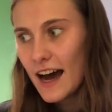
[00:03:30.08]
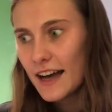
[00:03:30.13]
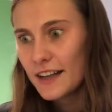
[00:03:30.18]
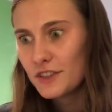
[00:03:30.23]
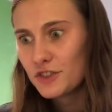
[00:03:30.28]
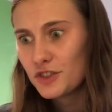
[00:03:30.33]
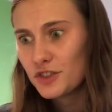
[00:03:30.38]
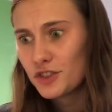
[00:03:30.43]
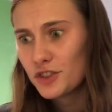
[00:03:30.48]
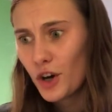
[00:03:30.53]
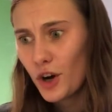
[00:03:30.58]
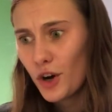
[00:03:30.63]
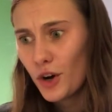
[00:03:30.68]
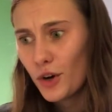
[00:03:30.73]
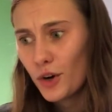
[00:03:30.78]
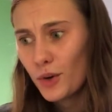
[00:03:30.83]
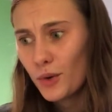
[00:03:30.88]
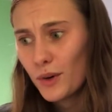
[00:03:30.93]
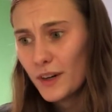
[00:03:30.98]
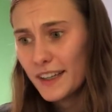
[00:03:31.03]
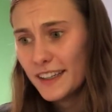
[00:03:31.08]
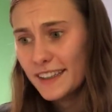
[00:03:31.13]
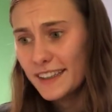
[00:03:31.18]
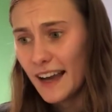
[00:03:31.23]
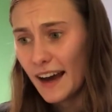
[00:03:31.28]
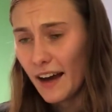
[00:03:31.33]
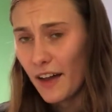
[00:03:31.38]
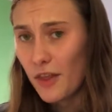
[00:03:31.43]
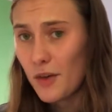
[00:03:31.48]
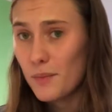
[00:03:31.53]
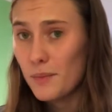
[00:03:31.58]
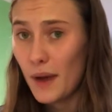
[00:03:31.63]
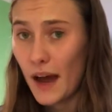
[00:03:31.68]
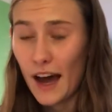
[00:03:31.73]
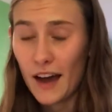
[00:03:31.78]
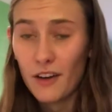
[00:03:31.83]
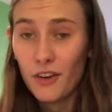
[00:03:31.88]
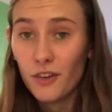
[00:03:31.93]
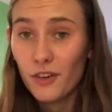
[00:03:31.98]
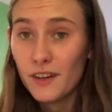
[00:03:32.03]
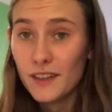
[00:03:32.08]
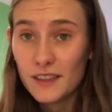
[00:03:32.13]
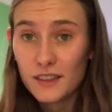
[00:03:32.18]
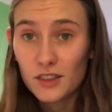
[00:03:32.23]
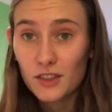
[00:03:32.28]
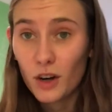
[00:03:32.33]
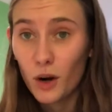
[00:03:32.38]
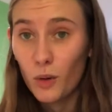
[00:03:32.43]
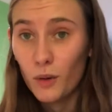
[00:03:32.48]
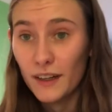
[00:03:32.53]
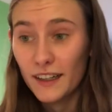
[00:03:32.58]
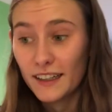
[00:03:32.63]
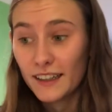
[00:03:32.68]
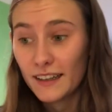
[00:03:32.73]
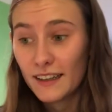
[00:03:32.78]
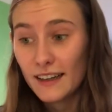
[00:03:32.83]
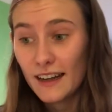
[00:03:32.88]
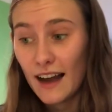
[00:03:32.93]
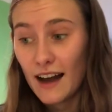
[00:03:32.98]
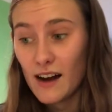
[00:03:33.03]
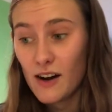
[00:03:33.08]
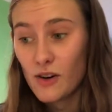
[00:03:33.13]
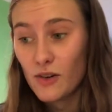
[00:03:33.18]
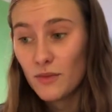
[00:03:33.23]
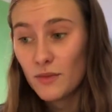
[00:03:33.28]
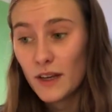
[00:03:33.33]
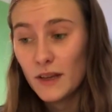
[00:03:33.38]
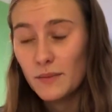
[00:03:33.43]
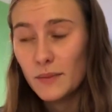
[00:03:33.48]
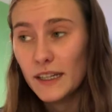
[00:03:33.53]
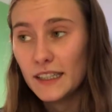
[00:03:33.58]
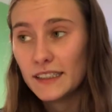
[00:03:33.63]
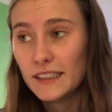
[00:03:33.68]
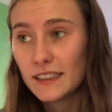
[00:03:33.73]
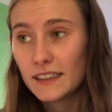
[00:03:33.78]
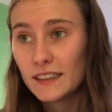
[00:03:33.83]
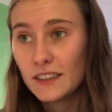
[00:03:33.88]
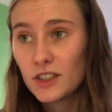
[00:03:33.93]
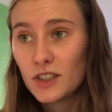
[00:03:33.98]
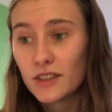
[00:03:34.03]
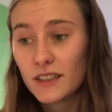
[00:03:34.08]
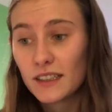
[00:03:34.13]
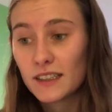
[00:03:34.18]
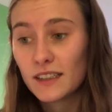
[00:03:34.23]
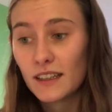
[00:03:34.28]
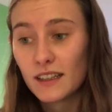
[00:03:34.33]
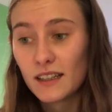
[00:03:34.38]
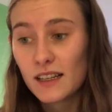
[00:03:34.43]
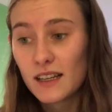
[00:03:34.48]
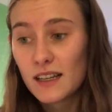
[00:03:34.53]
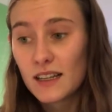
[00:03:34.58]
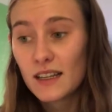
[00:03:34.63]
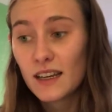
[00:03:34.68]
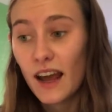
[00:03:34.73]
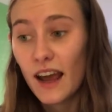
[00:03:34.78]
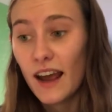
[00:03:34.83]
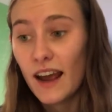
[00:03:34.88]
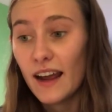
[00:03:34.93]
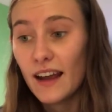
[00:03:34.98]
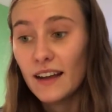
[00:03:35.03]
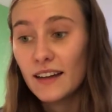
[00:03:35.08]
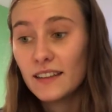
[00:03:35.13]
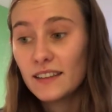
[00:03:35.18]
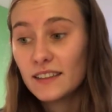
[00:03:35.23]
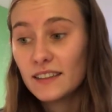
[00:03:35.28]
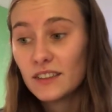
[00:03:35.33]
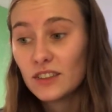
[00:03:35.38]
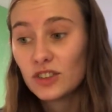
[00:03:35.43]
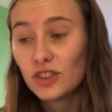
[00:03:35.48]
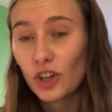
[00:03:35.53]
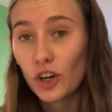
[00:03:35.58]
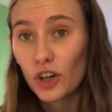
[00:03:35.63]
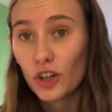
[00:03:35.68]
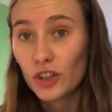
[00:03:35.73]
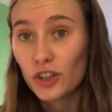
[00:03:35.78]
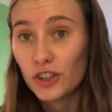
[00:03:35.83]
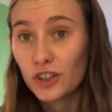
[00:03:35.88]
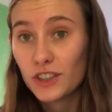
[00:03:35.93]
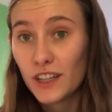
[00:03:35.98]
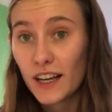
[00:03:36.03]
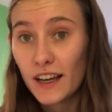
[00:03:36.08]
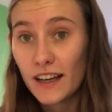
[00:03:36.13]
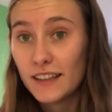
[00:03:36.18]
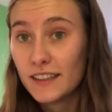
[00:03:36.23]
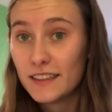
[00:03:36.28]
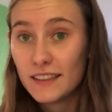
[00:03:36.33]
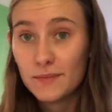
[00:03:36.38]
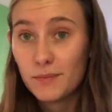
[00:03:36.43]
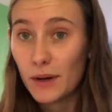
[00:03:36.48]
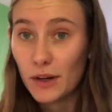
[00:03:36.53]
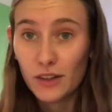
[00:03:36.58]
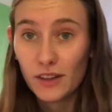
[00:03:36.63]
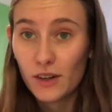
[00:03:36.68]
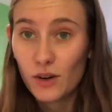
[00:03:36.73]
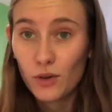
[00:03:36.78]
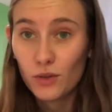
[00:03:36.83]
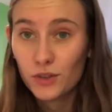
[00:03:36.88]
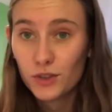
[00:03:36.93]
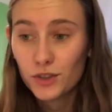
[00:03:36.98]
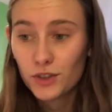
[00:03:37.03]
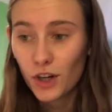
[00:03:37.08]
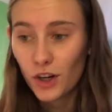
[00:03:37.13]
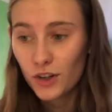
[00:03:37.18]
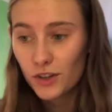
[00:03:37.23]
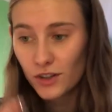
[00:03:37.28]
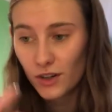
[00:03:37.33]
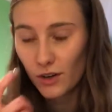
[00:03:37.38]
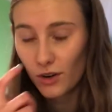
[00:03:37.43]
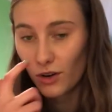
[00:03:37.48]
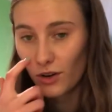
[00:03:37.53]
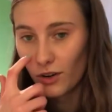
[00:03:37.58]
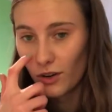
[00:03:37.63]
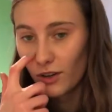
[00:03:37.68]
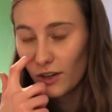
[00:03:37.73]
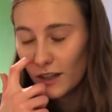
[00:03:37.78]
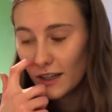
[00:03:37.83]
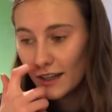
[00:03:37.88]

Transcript: So yeah, the battery is going now. It basically just like doesn't stay charged. It barely holds a charge at all.